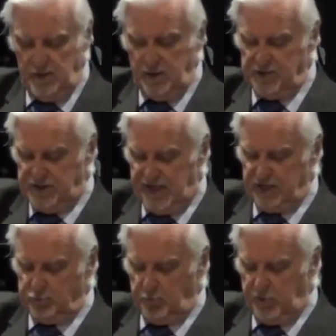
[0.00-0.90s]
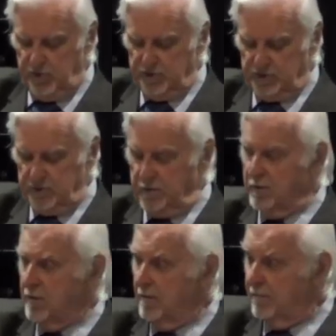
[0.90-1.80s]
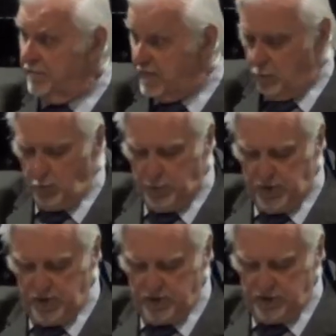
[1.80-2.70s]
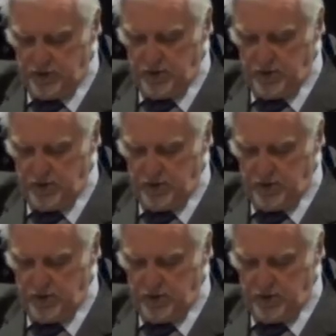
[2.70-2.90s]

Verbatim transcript: His hands were pierced. Feet were pierced.